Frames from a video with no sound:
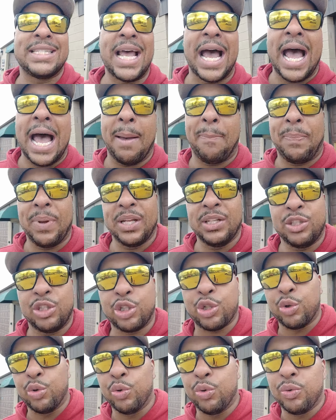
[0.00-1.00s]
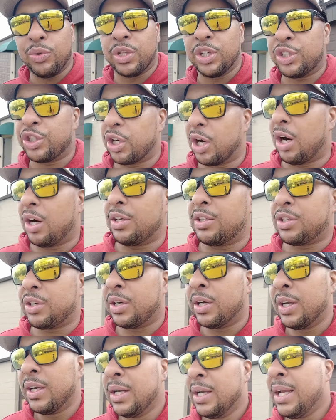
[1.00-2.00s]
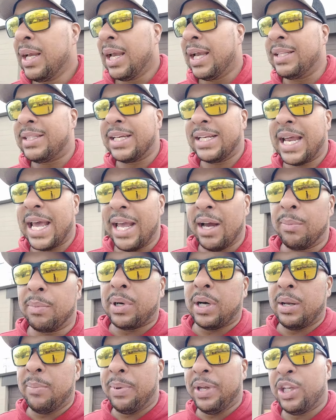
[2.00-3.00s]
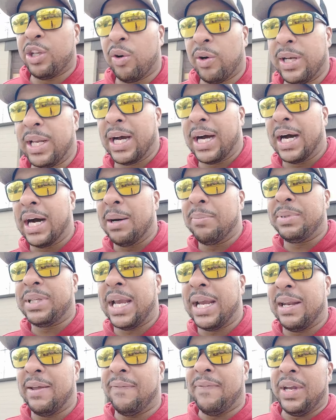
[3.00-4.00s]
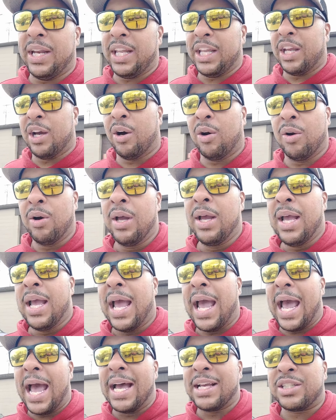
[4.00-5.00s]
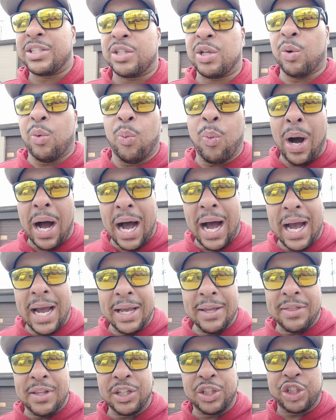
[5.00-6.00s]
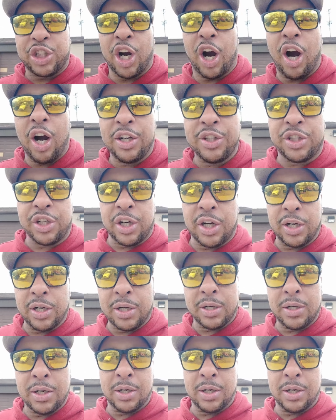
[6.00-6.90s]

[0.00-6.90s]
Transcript: happened to the Charger? And today I'm going to be doing an updated video as to why the Charger